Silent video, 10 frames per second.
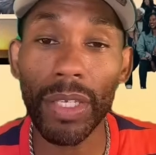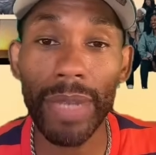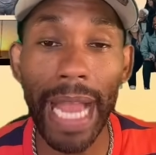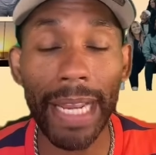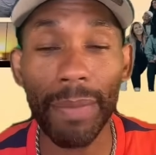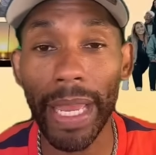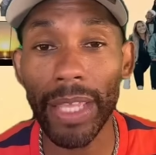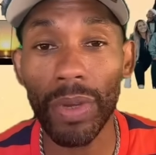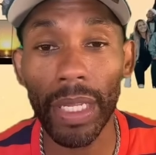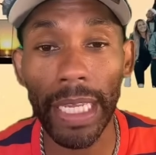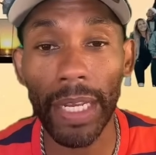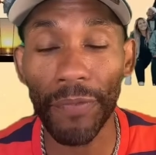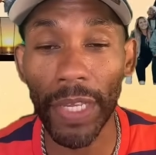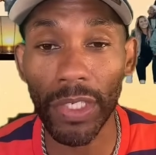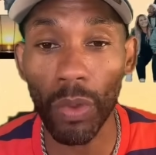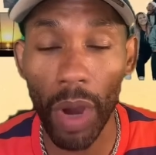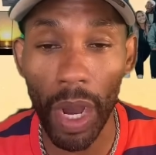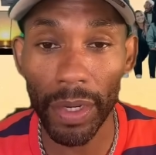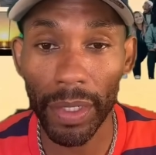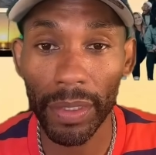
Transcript: you got it, man. You can lead a fish to water.